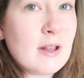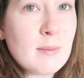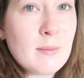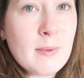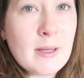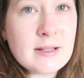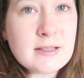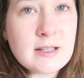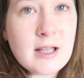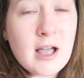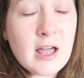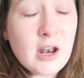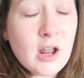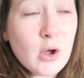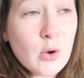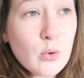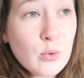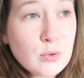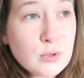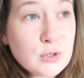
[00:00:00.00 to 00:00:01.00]
feel better. And
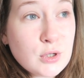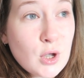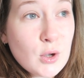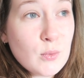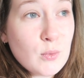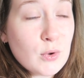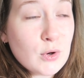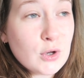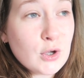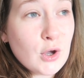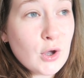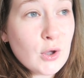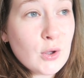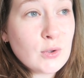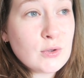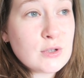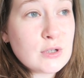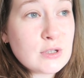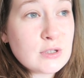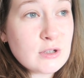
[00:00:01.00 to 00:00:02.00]
I also want to
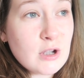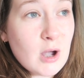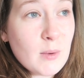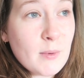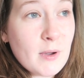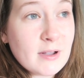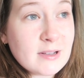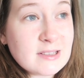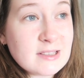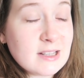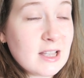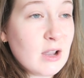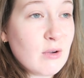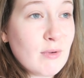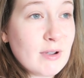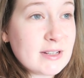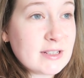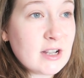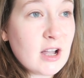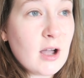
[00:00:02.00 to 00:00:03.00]
go to Starbucks to get
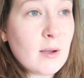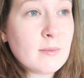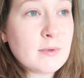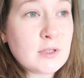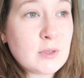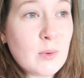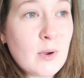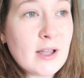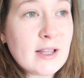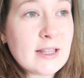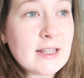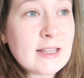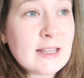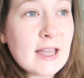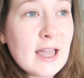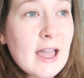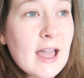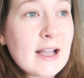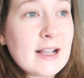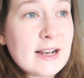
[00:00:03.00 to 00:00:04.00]
a red cup so I can
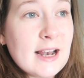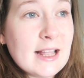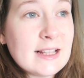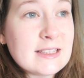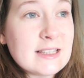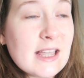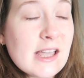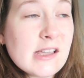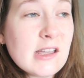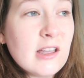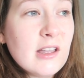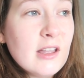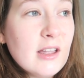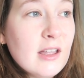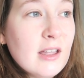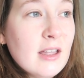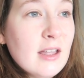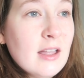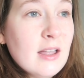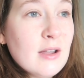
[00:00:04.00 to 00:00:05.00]
get a classic
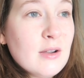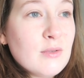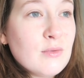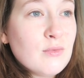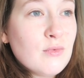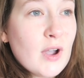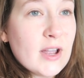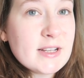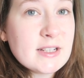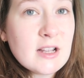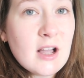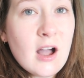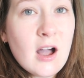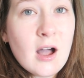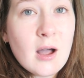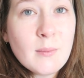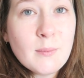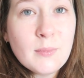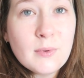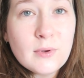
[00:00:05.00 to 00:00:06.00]
red
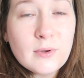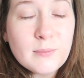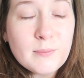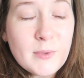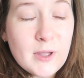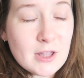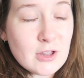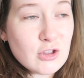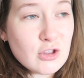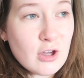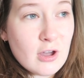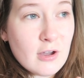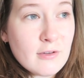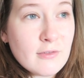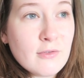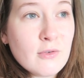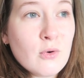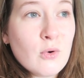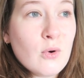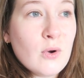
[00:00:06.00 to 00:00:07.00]
cup
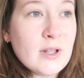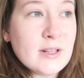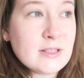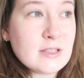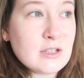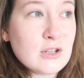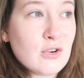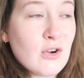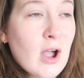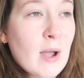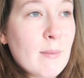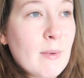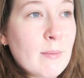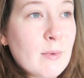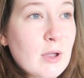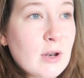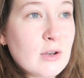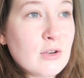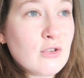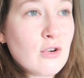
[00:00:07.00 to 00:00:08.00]
picture for Instagram.
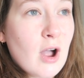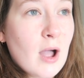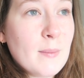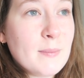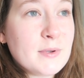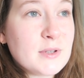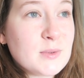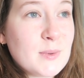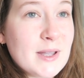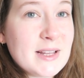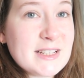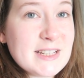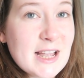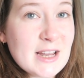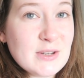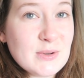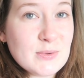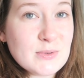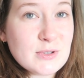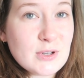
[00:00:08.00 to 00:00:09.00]
I'm going to try and persuade
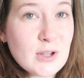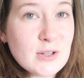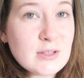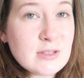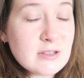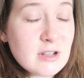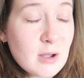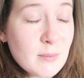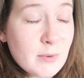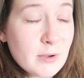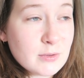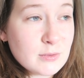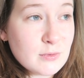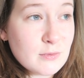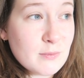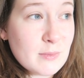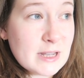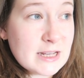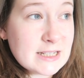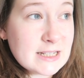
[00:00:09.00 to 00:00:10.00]
Daniel to go to Starbucks
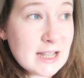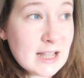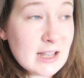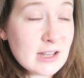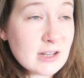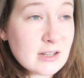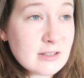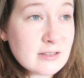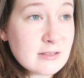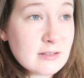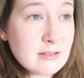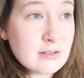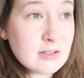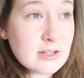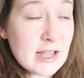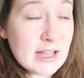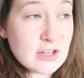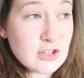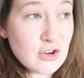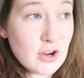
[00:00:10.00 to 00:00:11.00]
with me to get a
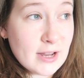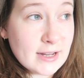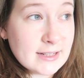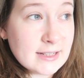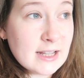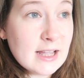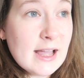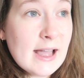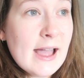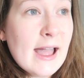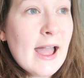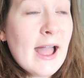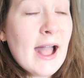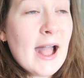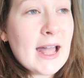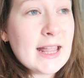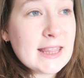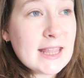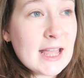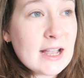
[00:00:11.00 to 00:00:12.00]
get a drink
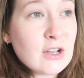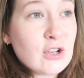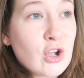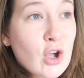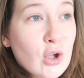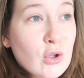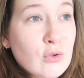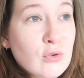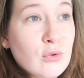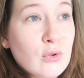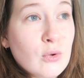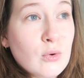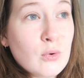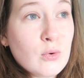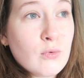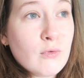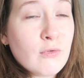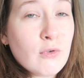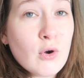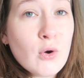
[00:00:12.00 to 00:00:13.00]
and then go
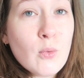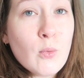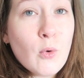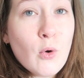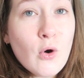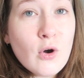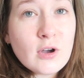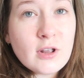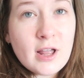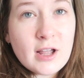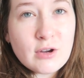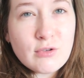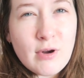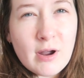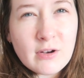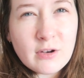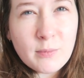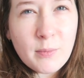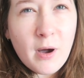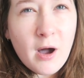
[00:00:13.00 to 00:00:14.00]
to for a walk like
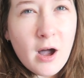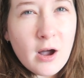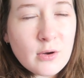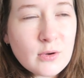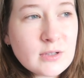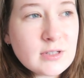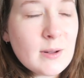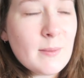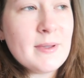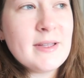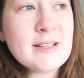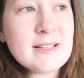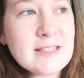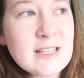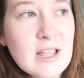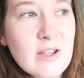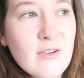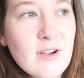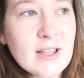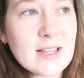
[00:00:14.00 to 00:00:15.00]
around a park or something
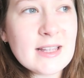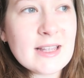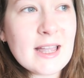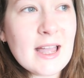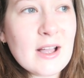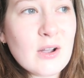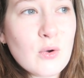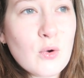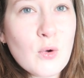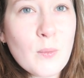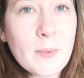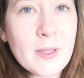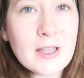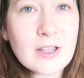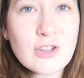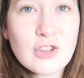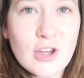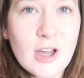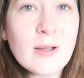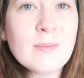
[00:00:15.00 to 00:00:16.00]
see if I can get a cool
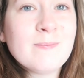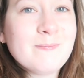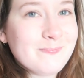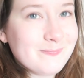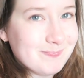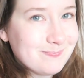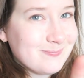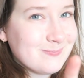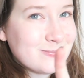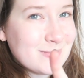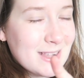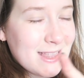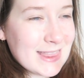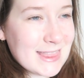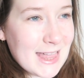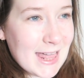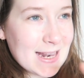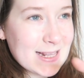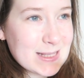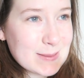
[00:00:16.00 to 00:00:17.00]
picture
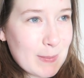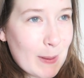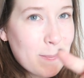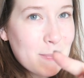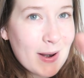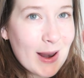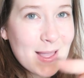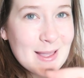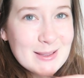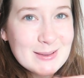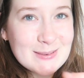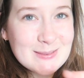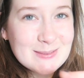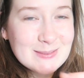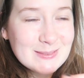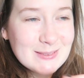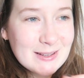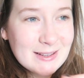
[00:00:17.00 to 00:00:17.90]
that is my plan